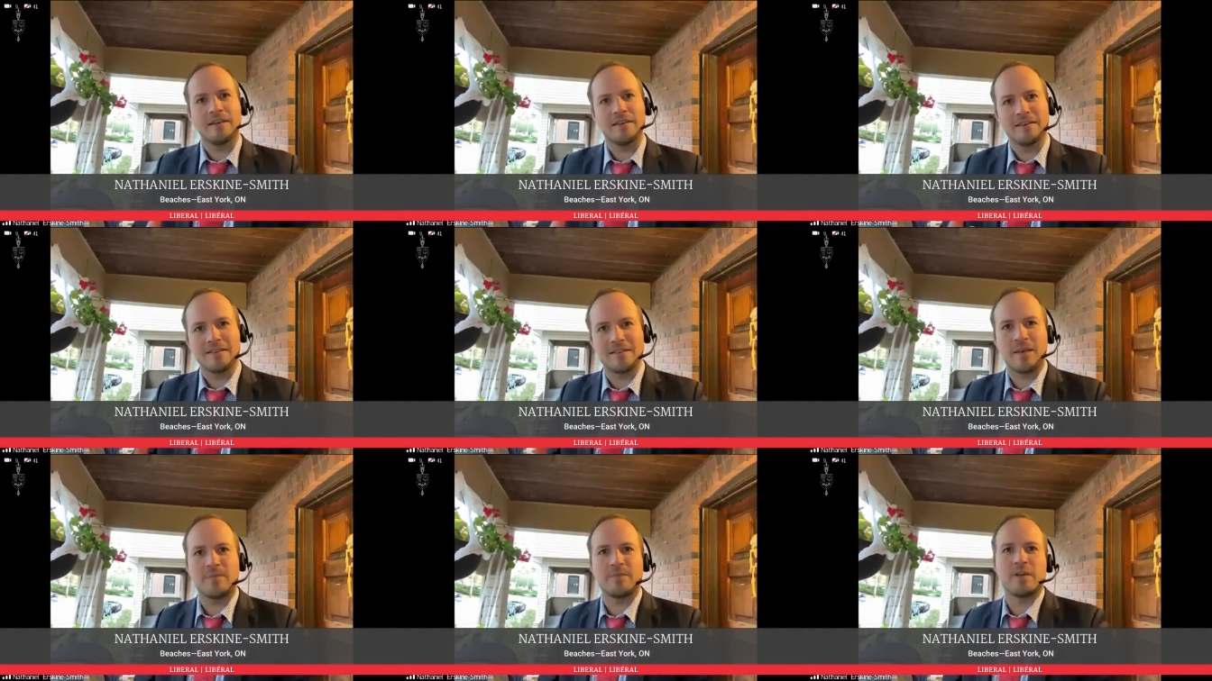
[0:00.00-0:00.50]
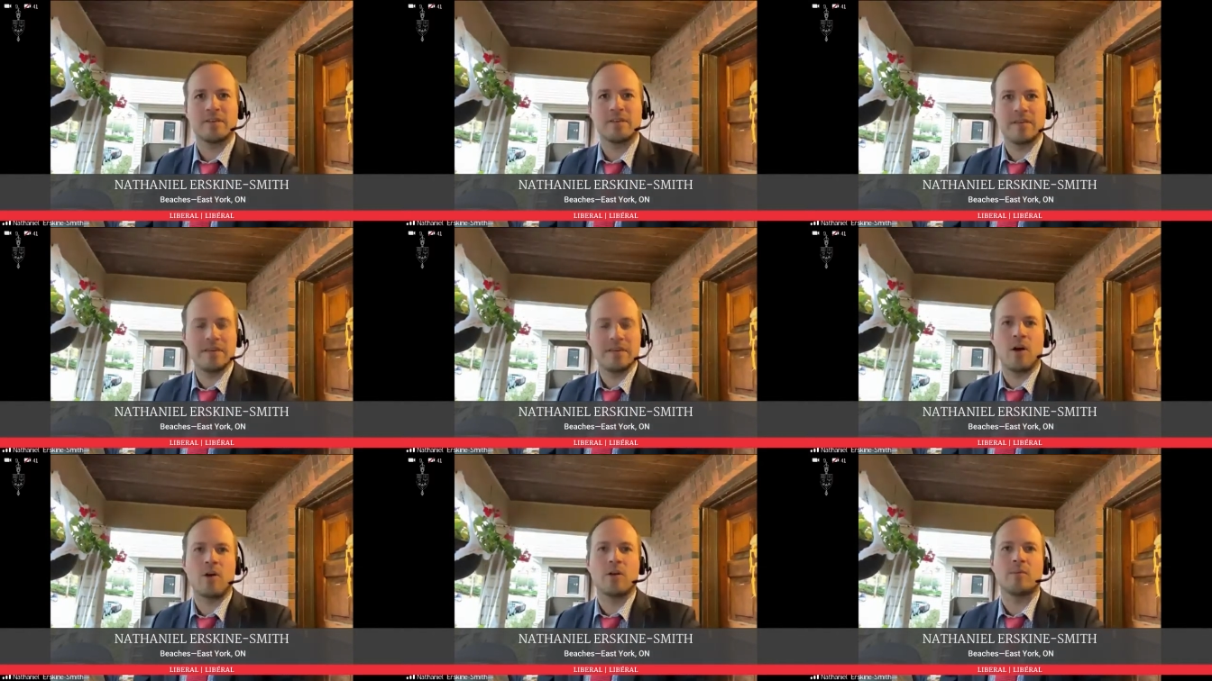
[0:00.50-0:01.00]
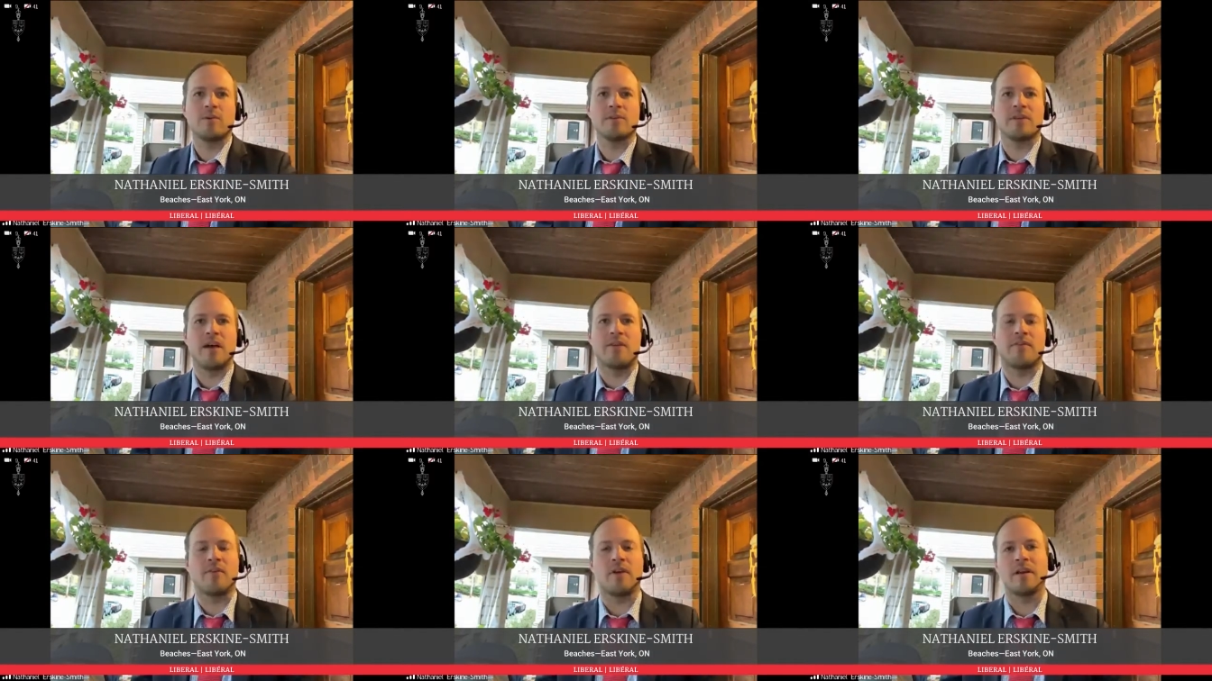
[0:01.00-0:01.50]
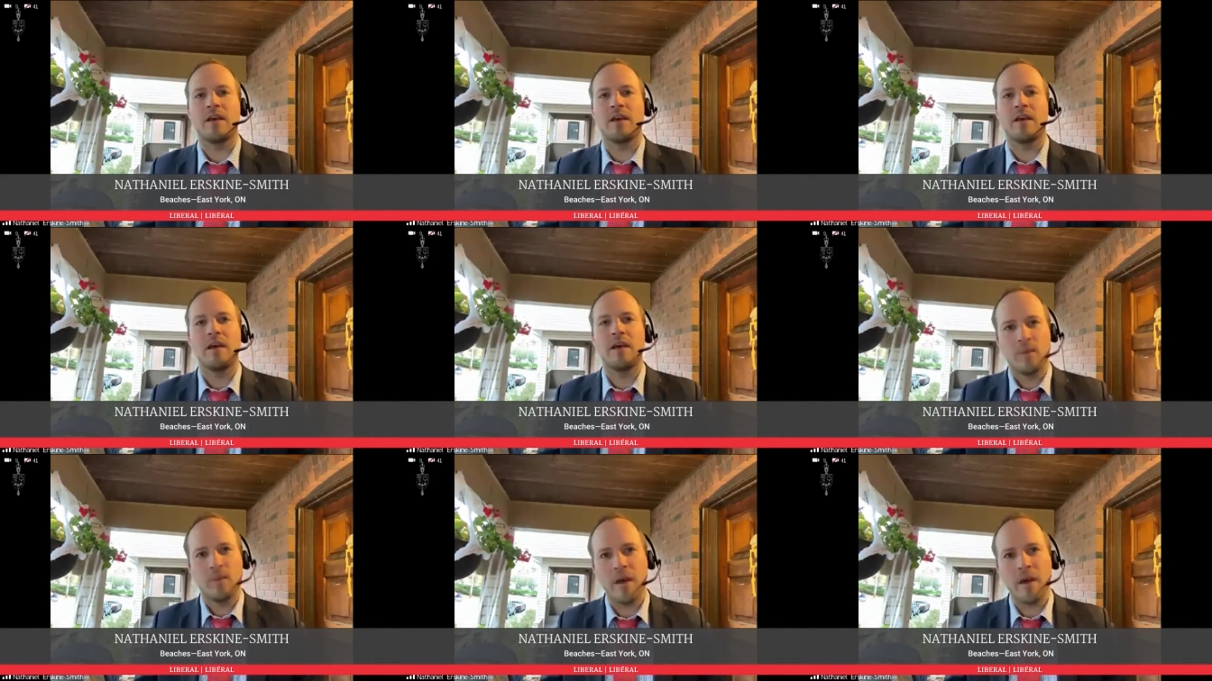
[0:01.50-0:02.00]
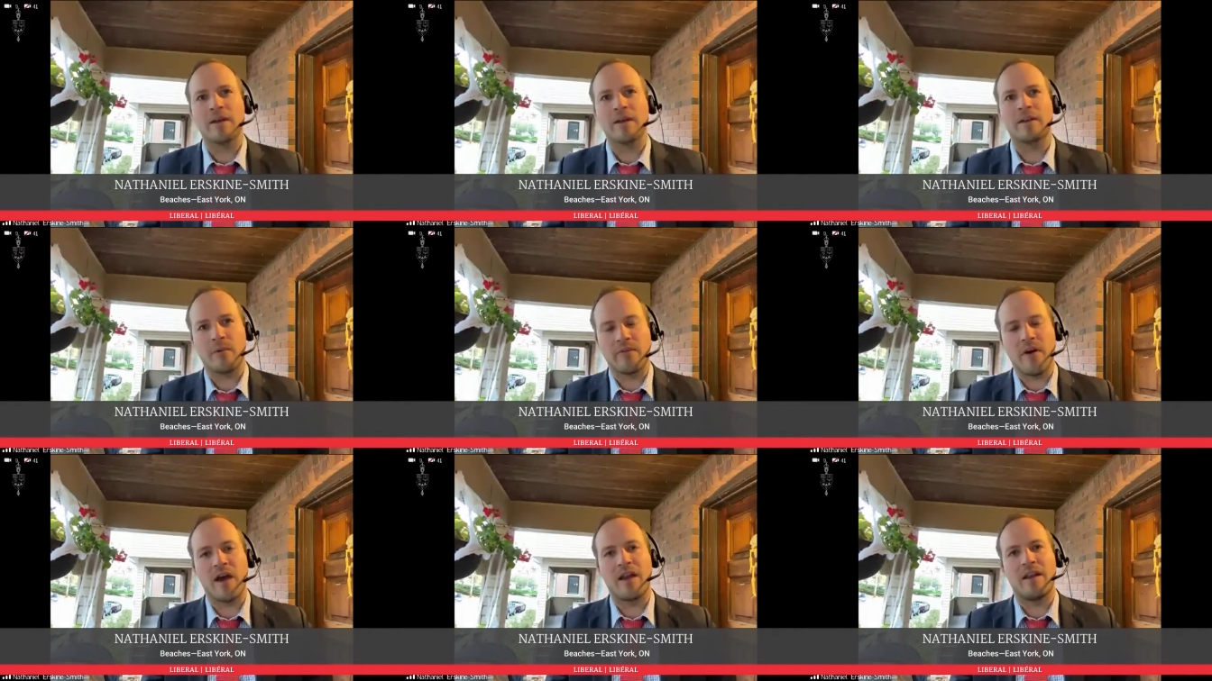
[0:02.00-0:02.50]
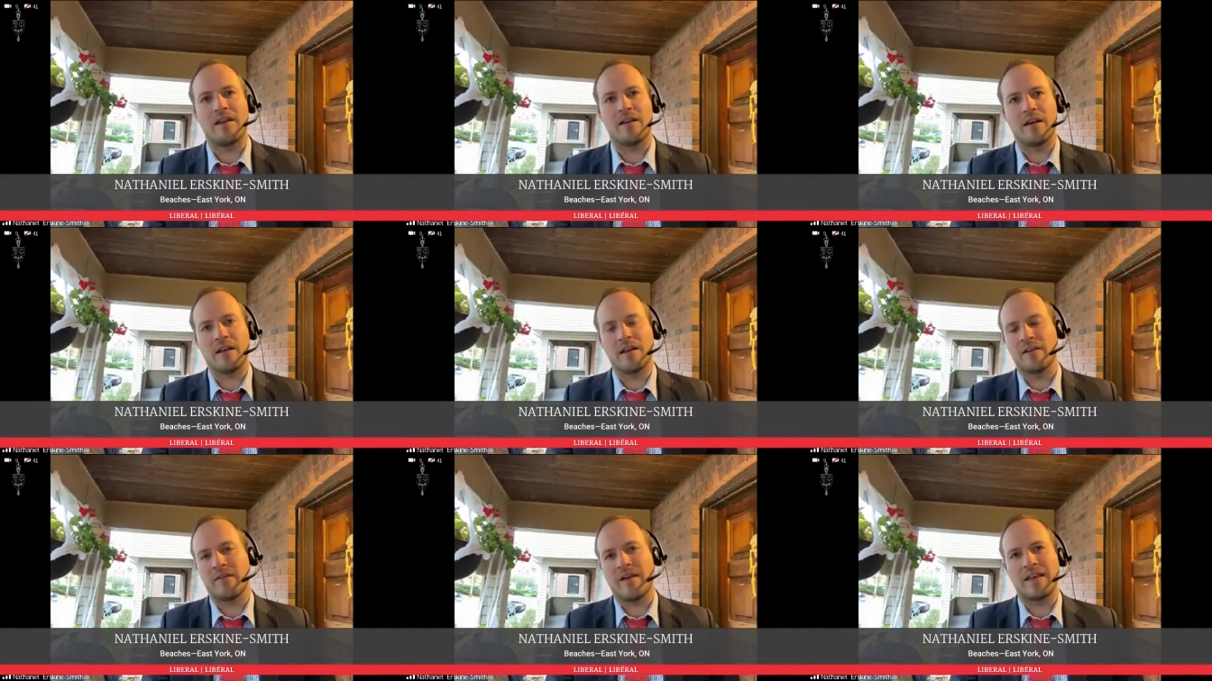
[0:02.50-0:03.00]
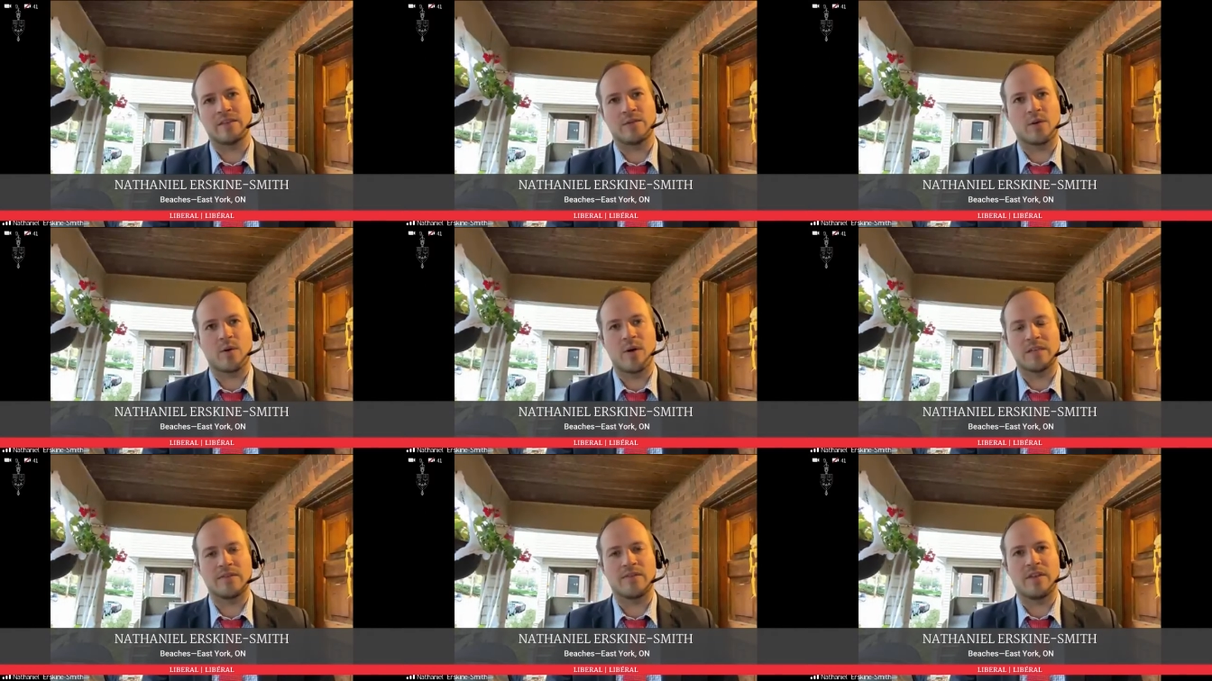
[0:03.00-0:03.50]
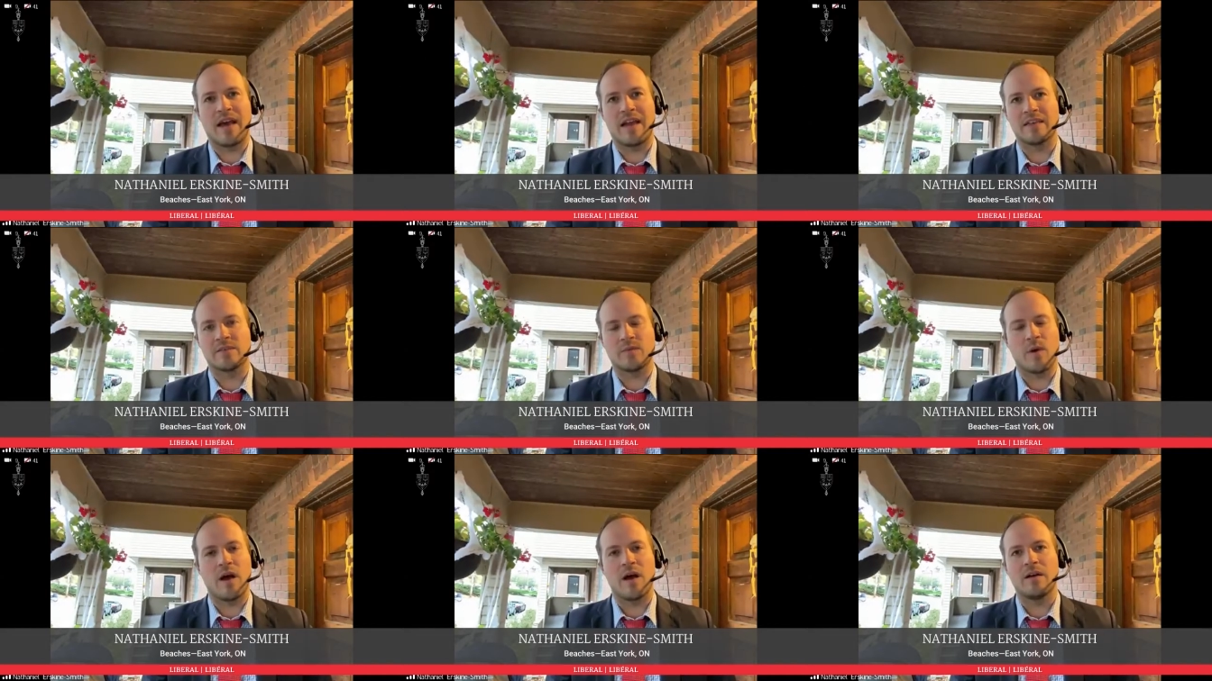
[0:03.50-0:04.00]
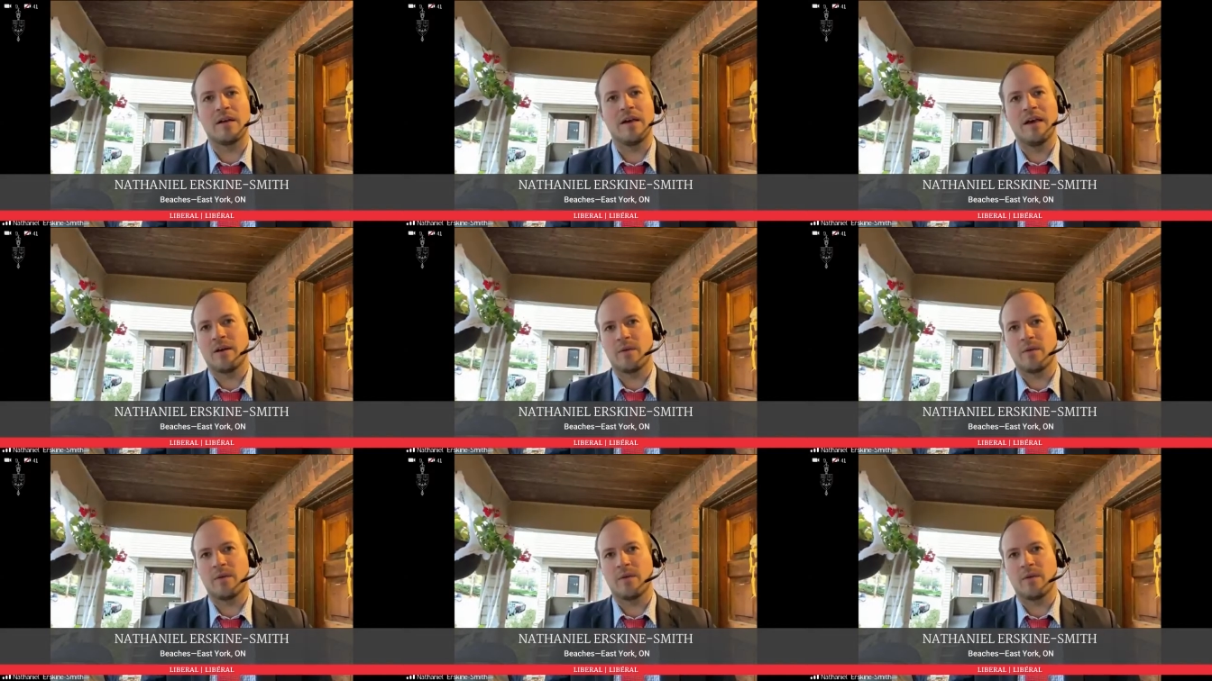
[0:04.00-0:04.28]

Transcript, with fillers: subject to intolerable suffering, we ought to provide an, an, advance request for that as well.